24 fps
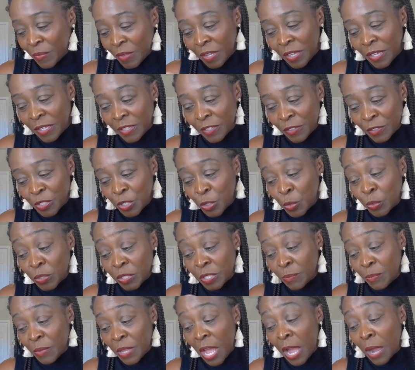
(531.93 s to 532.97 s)
And there's going
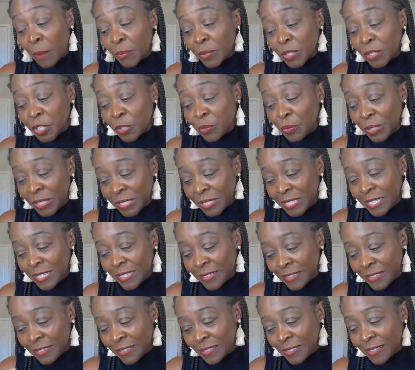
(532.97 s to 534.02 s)
to be
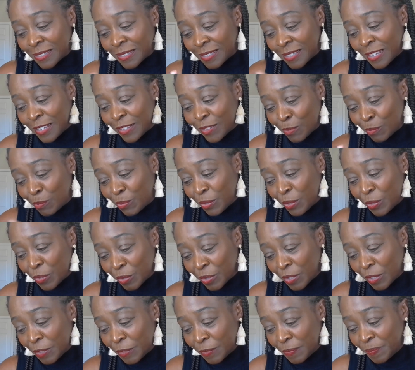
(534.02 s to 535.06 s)
opportunities in the
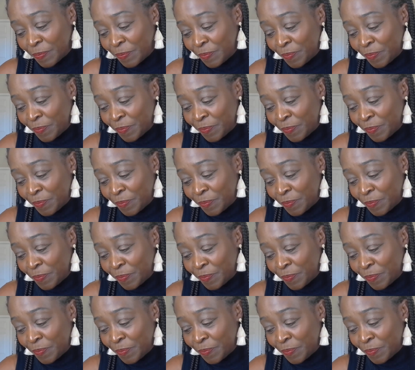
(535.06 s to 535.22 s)
plural,